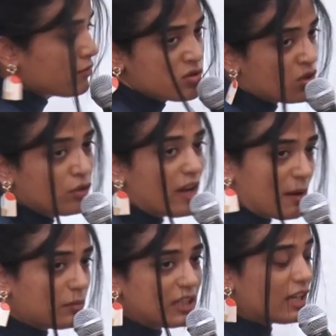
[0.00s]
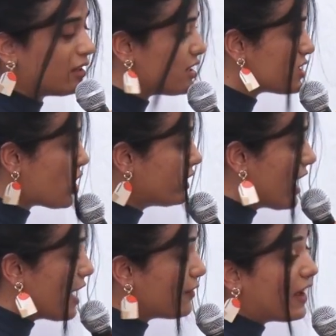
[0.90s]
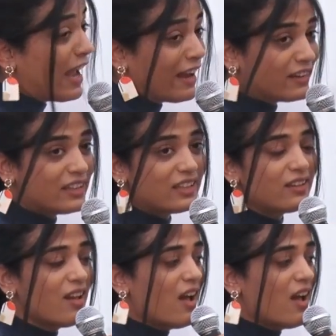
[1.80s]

sort of empty and does not have any